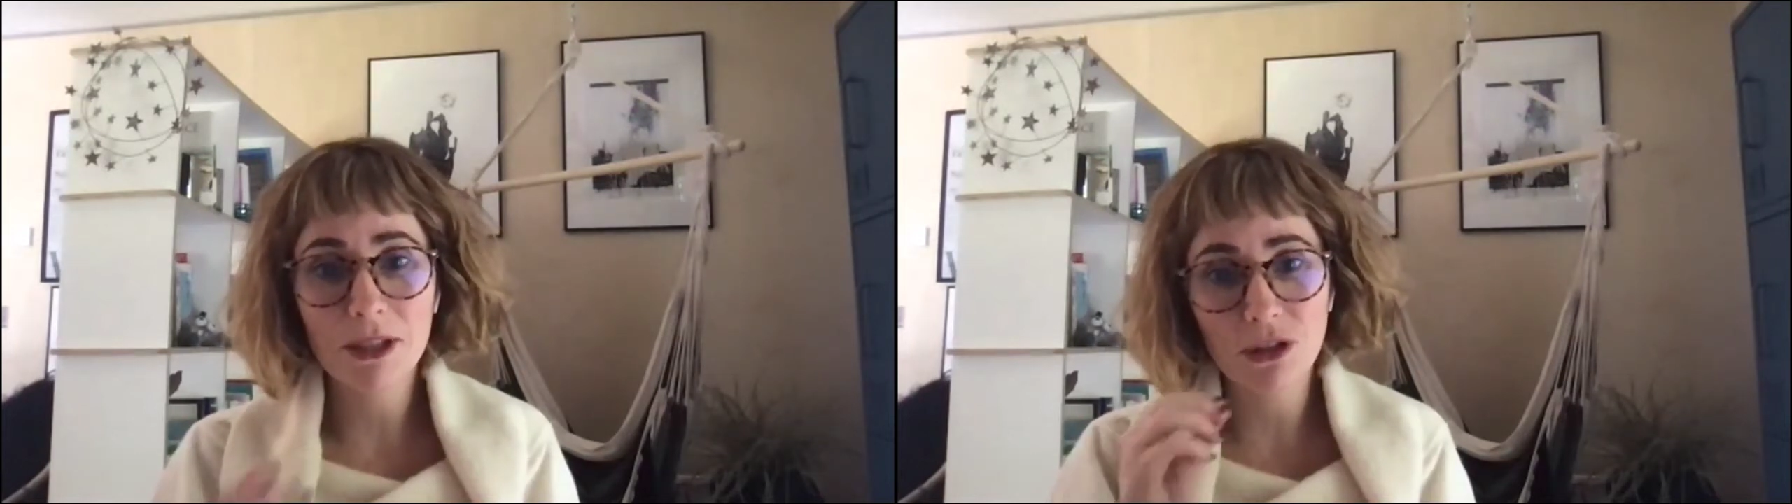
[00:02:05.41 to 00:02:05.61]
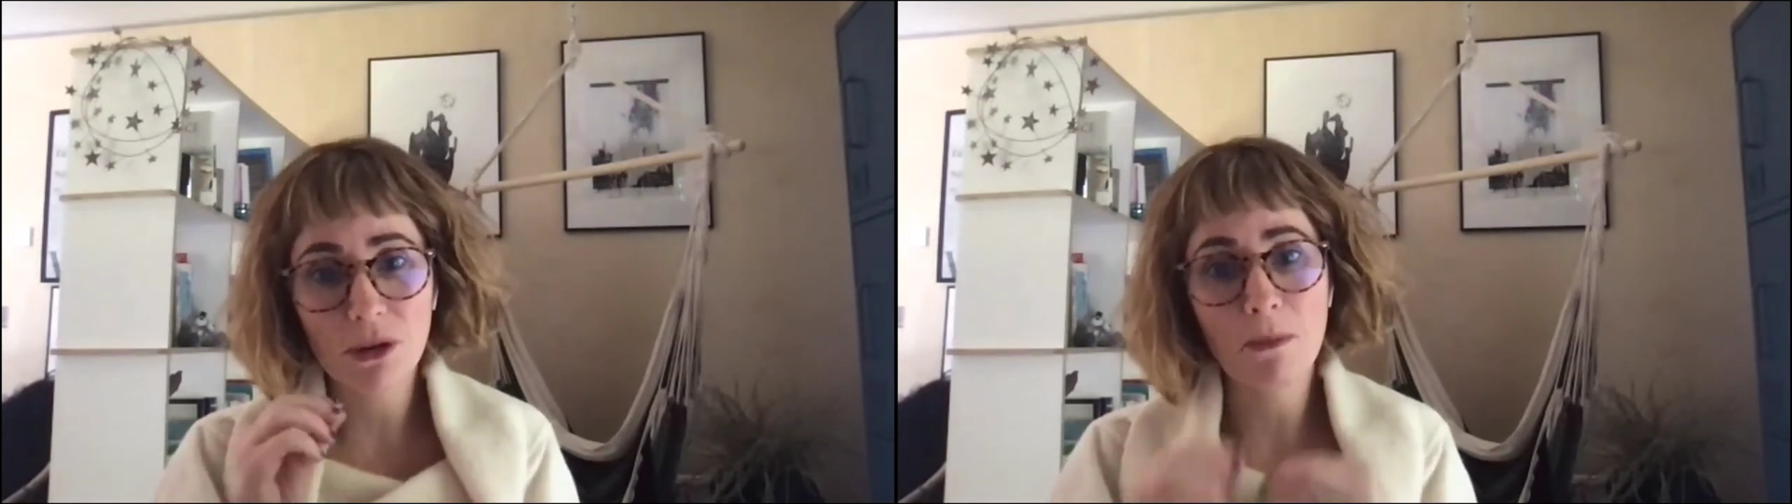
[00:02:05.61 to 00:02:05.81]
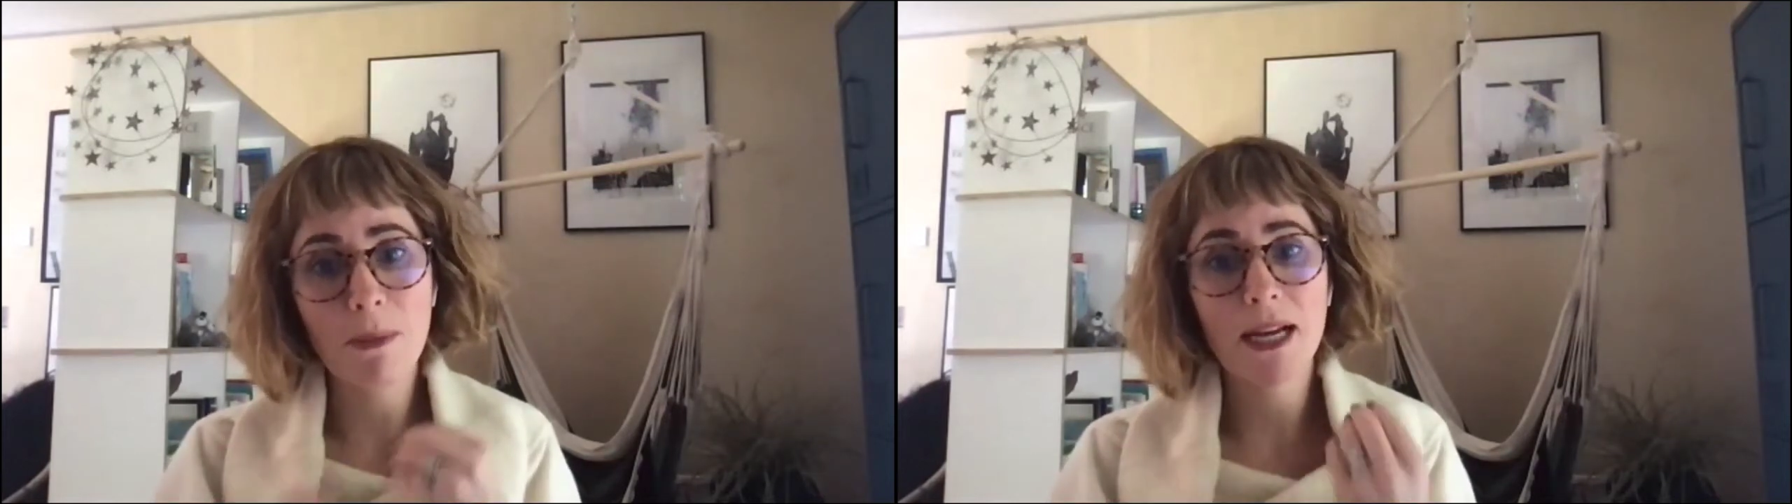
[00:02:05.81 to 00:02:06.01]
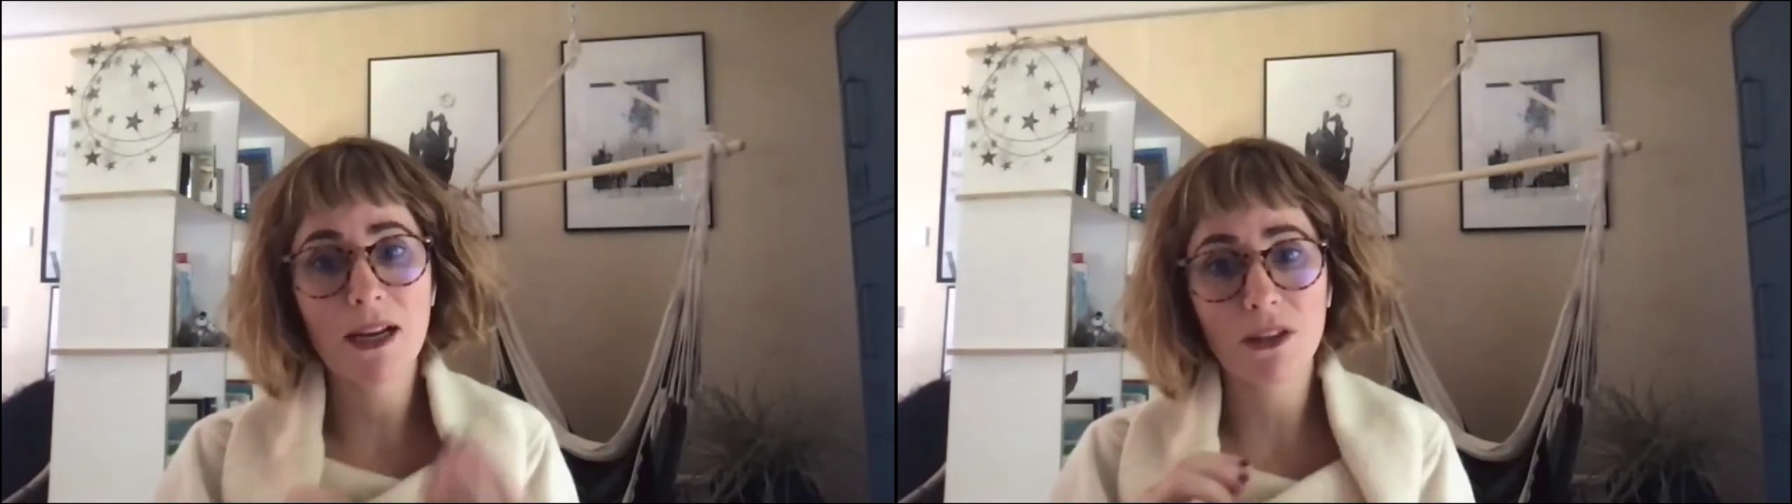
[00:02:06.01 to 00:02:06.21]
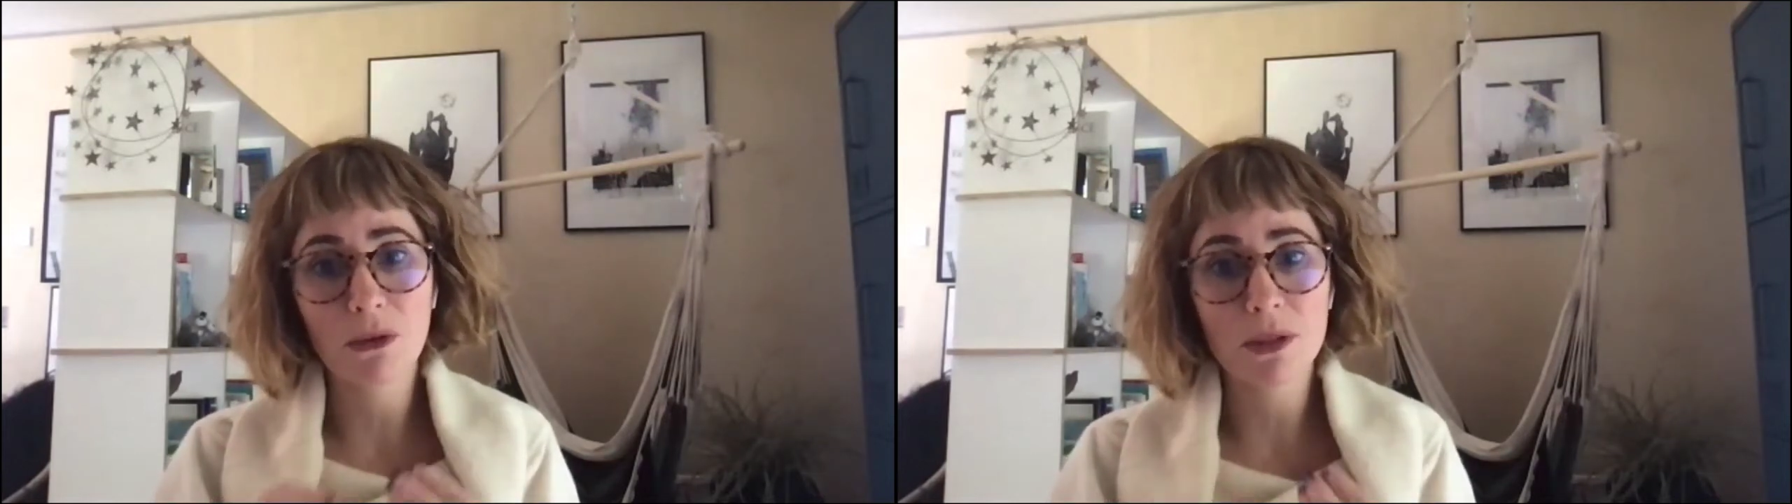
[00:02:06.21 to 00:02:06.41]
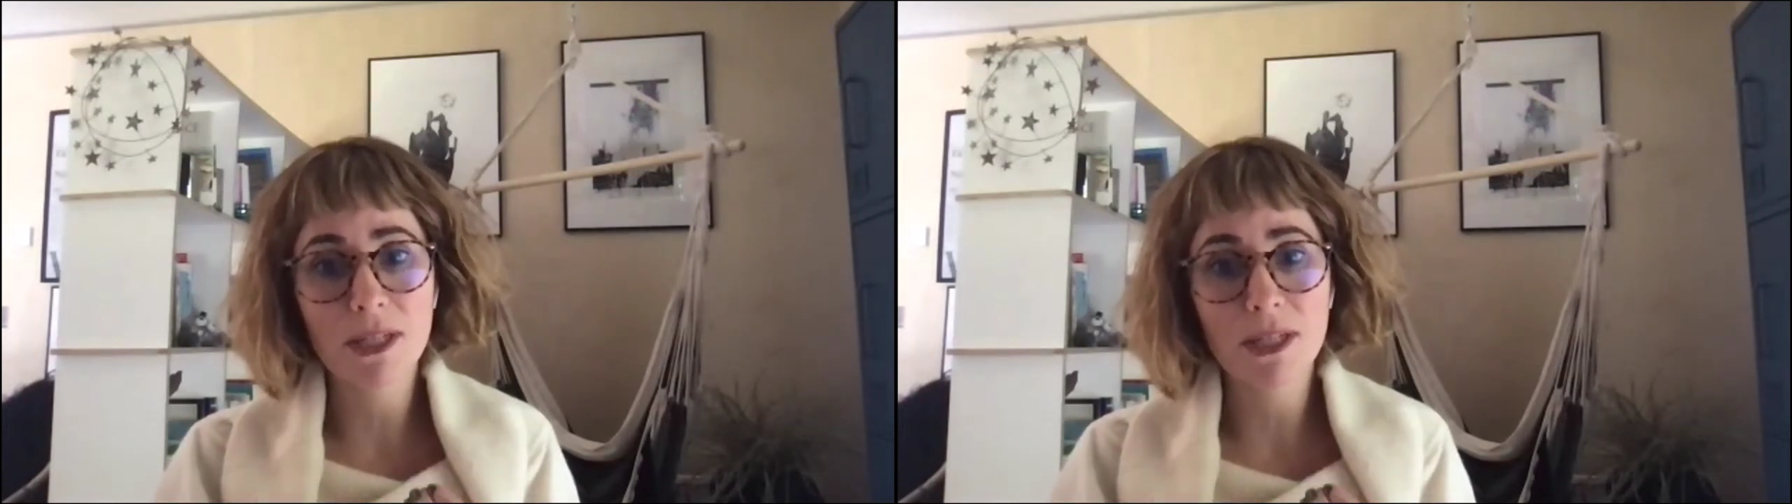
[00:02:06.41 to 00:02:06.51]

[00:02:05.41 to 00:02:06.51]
you know, making those